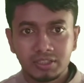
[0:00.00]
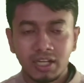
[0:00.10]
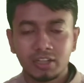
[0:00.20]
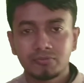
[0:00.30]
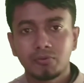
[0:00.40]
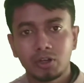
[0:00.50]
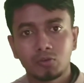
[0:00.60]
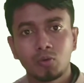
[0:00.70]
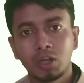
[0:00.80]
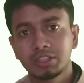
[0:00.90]
done for
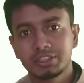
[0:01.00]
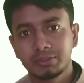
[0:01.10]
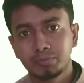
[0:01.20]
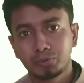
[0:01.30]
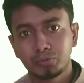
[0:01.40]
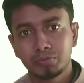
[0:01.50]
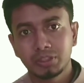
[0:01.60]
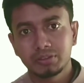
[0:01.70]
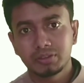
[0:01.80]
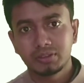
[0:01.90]
quality
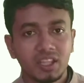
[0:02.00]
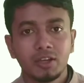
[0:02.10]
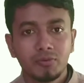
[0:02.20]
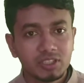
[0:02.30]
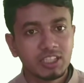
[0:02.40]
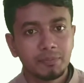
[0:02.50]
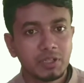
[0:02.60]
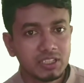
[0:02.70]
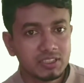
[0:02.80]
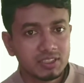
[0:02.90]
improvement. For
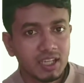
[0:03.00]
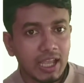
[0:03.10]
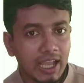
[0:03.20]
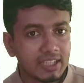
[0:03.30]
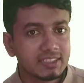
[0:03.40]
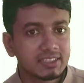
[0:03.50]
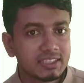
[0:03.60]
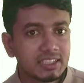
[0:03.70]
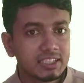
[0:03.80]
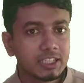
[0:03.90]
Japanese has a
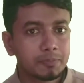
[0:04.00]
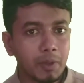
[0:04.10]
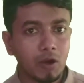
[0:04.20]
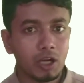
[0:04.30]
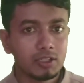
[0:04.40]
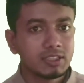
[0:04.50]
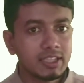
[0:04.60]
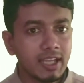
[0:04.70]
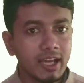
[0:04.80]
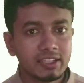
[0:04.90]
secret power.
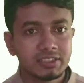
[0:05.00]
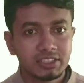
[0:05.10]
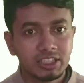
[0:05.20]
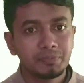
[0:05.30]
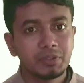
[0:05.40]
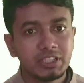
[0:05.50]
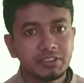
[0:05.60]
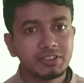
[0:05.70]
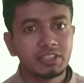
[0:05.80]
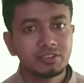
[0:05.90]
They has deep,
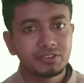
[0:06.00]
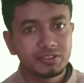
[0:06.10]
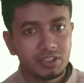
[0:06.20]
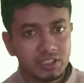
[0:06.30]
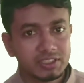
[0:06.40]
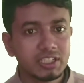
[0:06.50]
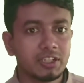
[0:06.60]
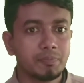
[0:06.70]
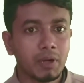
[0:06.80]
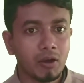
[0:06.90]
intense
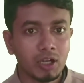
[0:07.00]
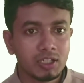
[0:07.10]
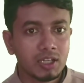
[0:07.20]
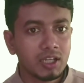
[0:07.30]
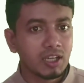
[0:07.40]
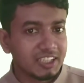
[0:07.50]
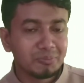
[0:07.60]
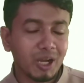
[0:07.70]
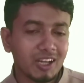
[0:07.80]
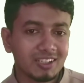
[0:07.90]
listening power. In
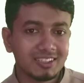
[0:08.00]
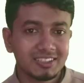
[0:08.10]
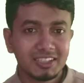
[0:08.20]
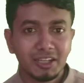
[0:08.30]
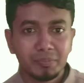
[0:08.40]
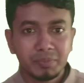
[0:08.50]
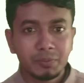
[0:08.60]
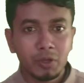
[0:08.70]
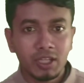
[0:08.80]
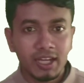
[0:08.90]
Bangladesh,
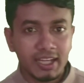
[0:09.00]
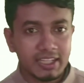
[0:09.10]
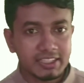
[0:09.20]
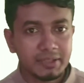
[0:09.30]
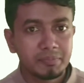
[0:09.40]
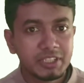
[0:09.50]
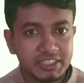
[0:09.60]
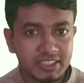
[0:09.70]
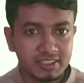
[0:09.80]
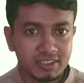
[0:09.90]
people are at a
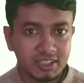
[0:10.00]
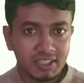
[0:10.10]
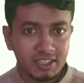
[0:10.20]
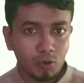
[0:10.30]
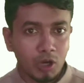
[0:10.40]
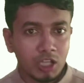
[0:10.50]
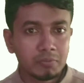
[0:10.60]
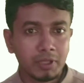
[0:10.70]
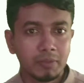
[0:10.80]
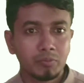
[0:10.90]
meeting, all
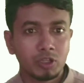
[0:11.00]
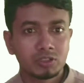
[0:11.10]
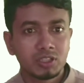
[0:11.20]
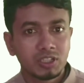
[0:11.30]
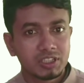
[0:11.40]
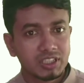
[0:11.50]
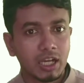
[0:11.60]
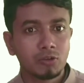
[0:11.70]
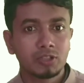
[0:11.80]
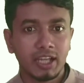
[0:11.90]
members
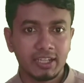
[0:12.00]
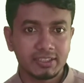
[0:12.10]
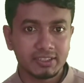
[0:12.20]
shout at a